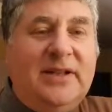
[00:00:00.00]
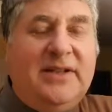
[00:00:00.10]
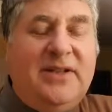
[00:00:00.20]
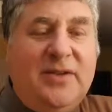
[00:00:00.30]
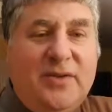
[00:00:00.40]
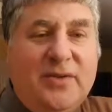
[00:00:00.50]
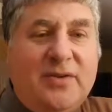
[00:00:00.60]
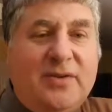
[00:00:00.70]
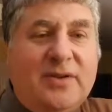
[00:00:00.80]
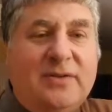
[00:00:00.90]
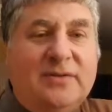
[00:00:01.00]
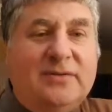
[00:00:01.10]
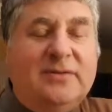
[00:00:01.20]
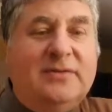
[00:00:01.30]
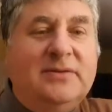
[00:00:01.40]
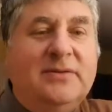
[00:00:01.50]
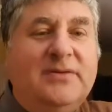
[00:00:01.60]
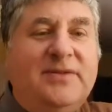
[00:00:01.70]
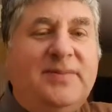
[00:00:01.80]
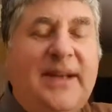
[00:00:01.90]
New York,
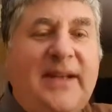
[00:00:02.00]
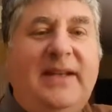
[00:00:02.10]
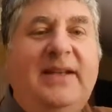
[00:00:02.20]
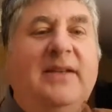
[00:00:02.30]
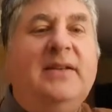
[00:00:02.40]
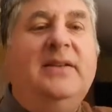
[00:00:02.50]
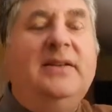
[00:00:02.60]
Spain,